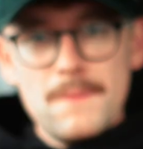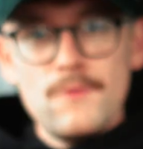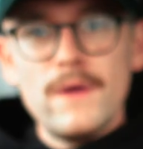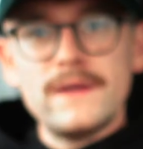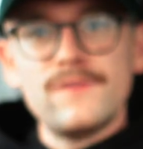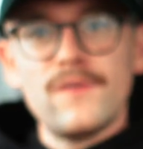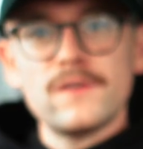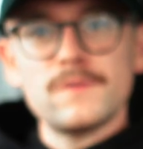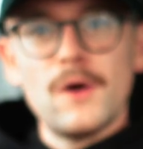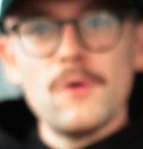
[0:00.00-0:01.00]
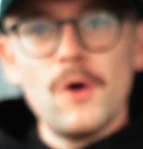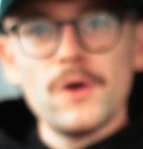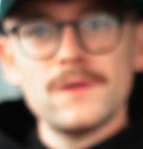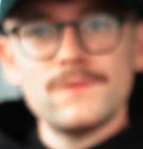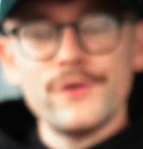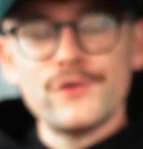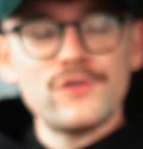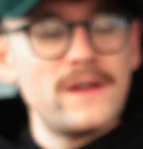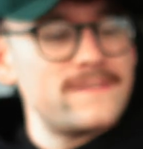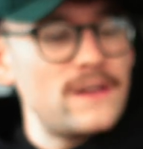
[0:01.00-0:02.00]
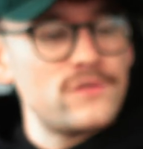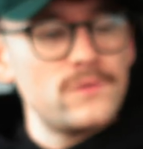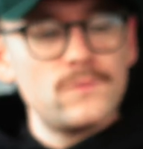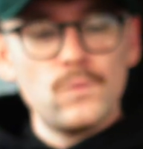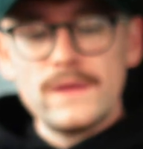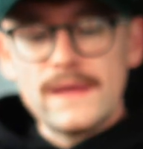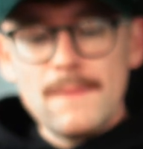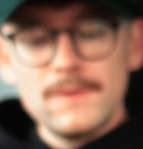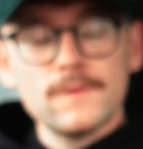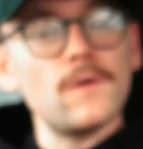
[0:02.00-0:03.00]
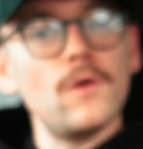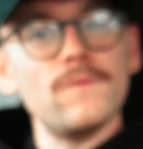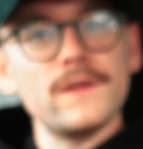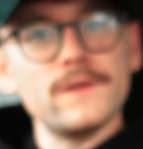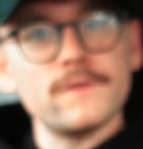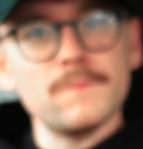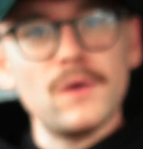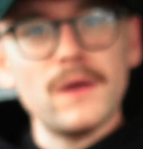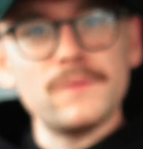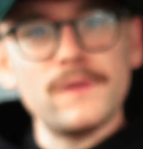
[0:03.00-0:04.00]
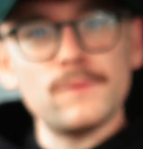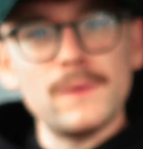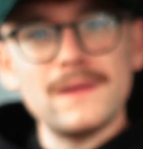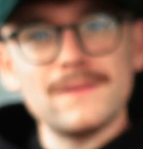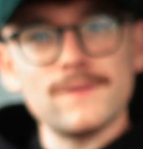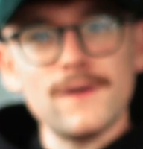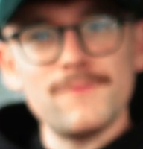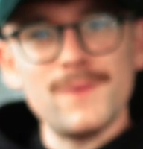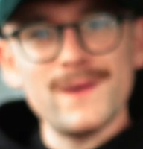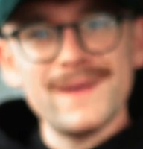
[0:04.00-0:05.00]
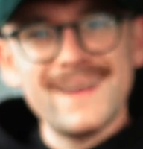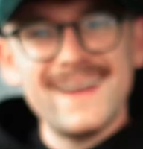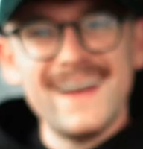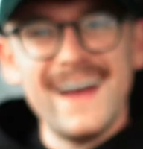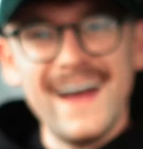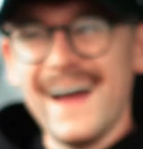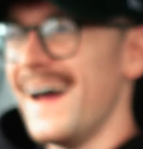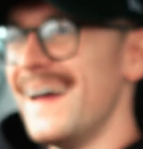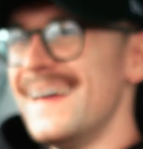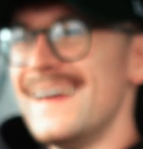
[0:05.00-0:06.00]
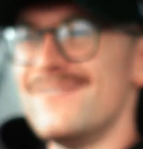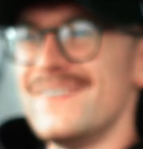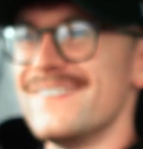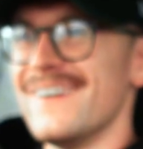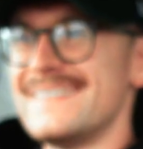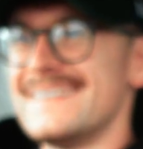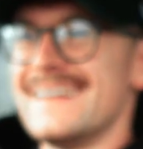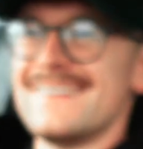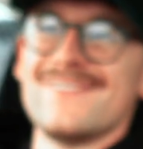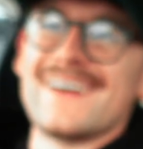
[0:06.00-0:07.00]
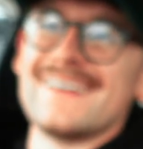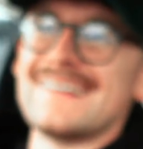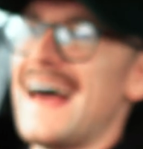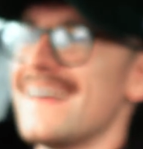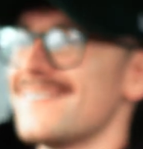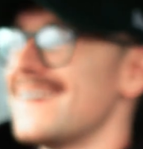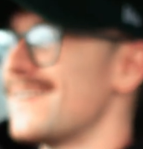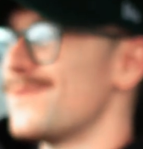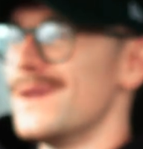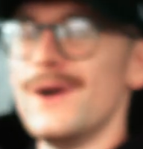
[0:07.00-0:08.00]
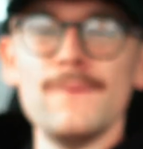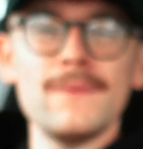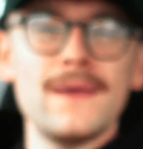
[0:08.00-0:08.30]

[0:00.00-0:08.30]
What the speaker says: Ready for tomorrow morning, another train session with Emmett, so hopefully he doesn't pull out this week, the soft boy, if he's watching this, because last week, as we know,